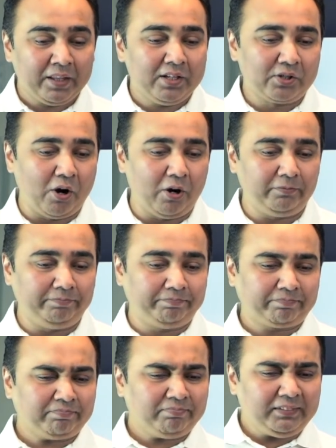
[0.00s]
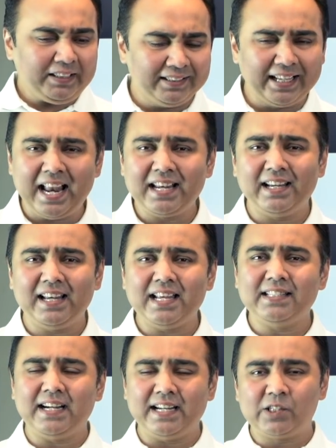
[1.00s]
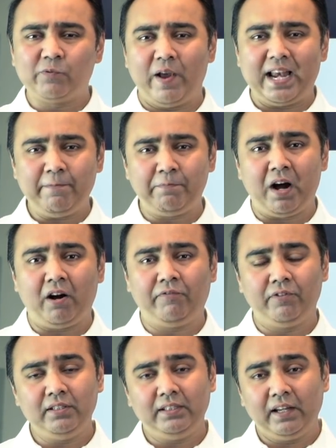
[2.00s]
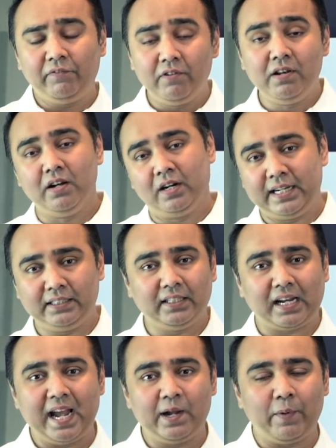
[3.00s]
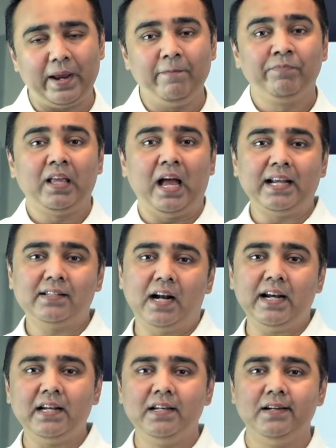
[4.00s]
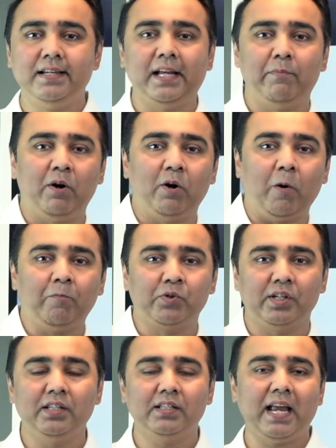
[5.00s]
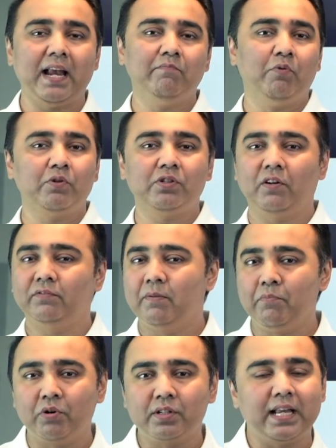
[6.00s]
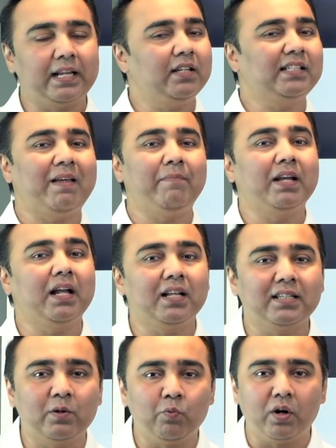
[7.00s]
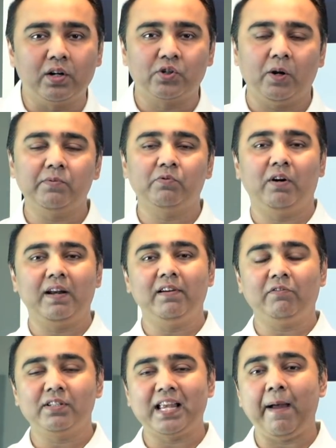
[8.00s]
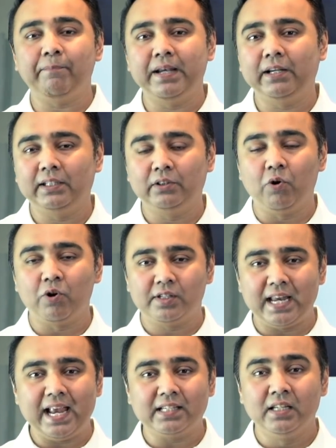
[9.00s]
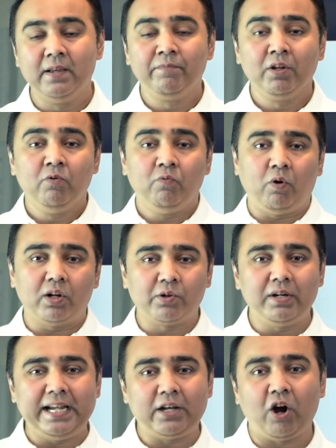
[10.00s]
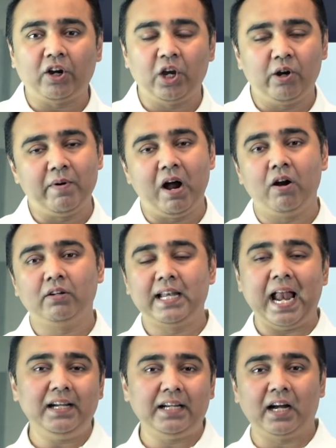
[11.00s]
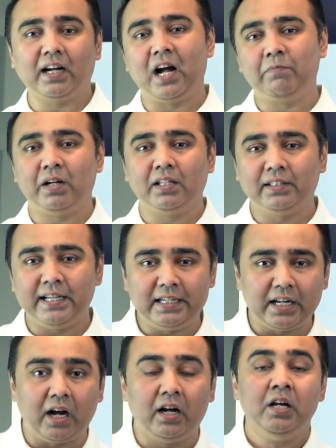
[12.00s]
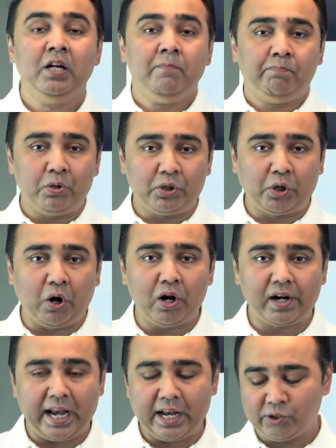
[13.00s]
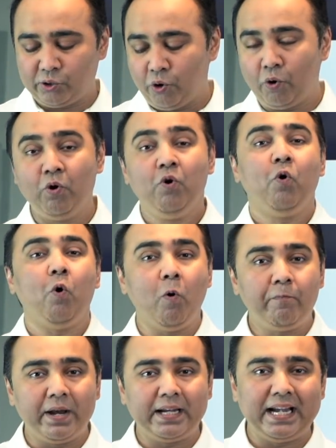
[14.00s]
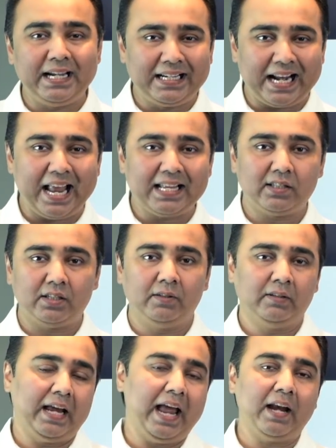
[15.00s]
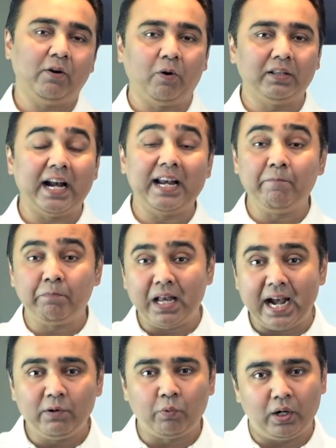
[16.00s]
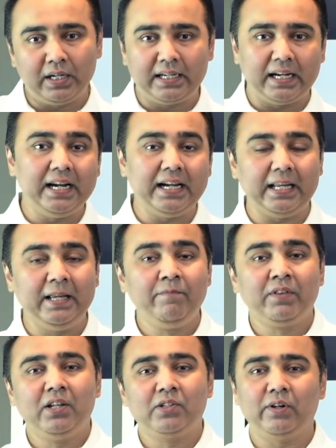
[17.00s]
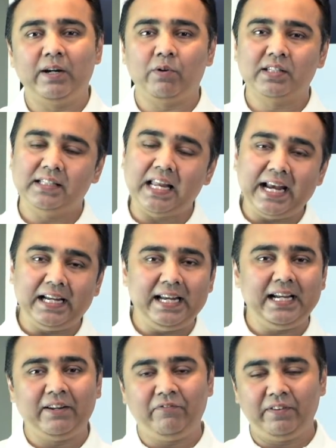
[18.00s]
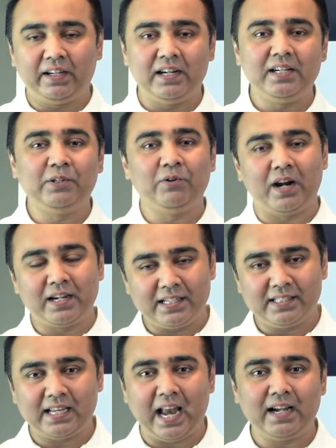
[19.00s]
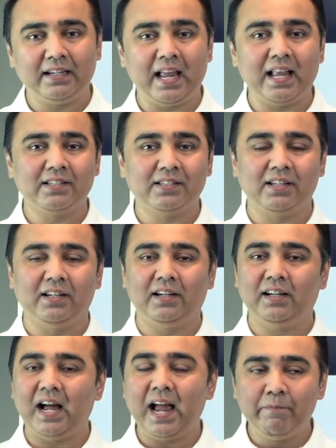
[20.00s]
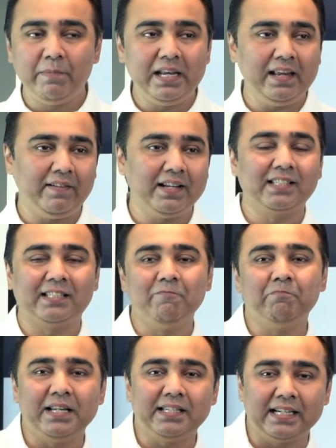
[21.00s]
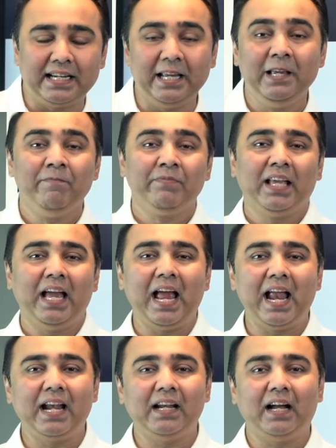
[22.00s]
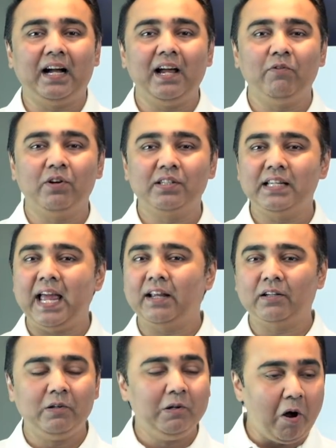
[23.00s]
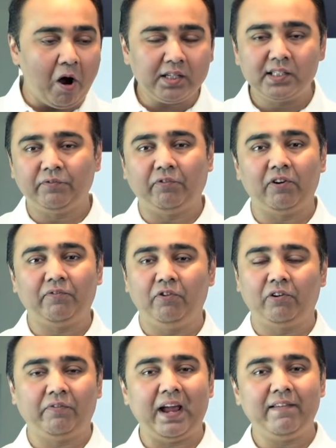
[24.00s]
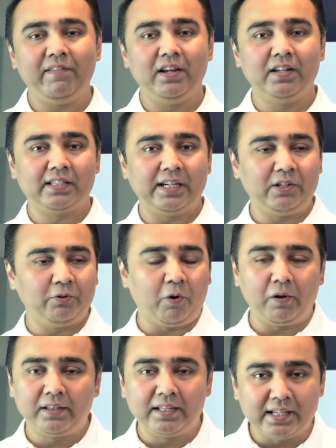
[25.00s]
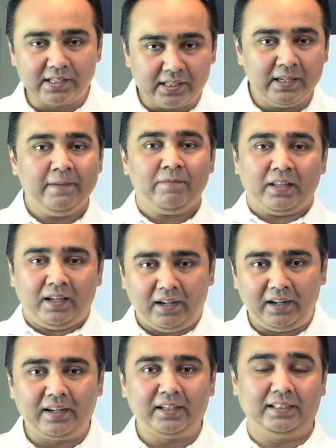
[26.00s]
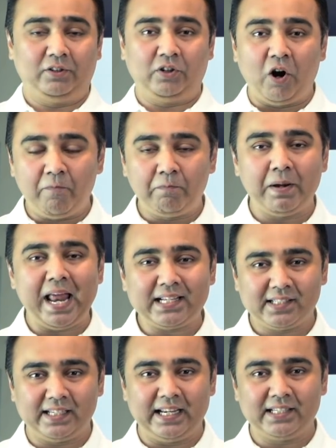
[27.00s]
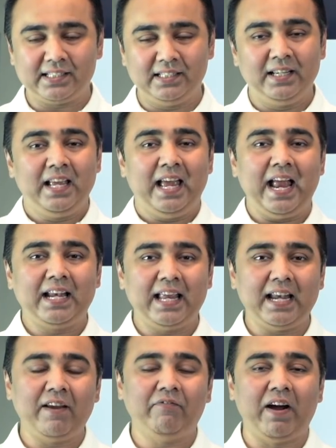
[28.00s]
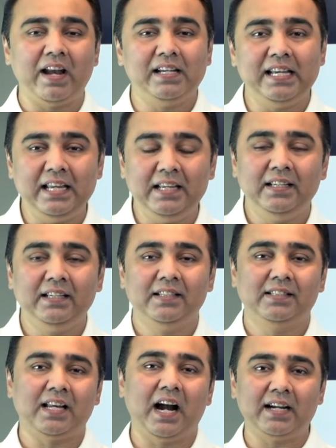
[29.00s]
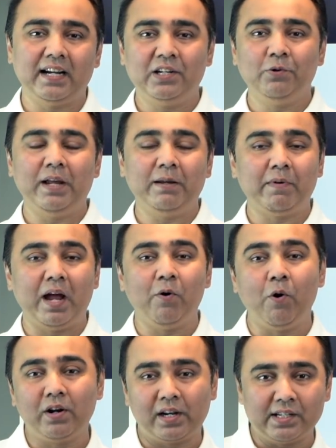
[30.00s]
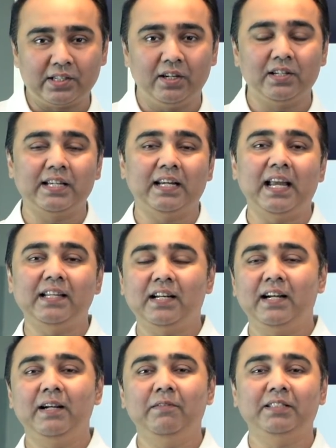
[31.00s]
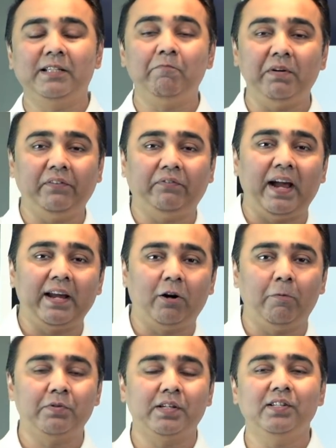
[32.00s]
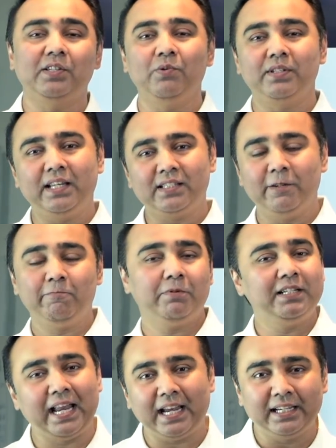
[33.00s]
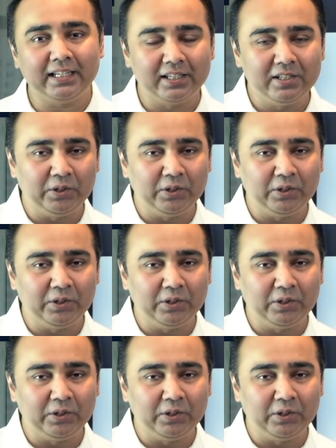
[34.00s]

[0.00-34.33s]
So then I realized that it's very powerful if you learn it the right way. I started learning about options, and most of the books and the seminars and workshops, whatever was happening in those days, was only talking about delta, gamma, theta, put call ratio, open interest, and all that implied volatility. So it was slightly difficult to understand, as I believe in simplicity, and I was like lost for 4 or 5 years into all this complex things. And then I finally started doing my own research, and I started simplifying options using simple technical